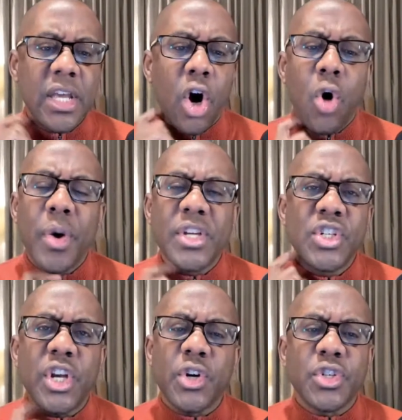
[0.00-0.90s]
He always
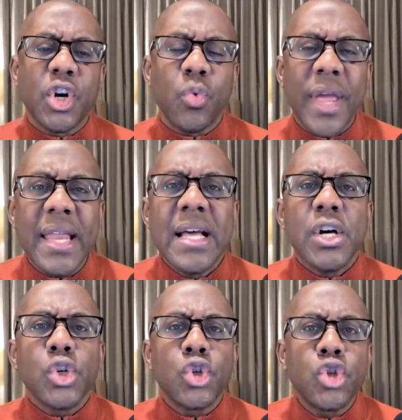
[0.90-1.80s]
shares a great
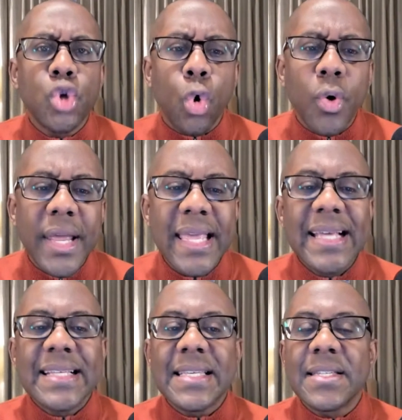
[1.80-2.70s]
story,
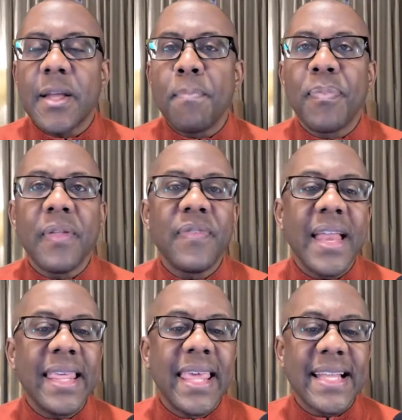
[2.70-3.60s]
something
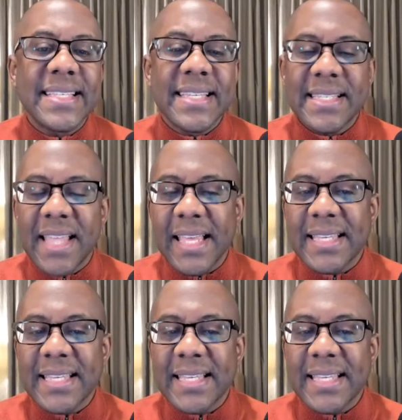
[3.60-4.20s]
that gets us thinking.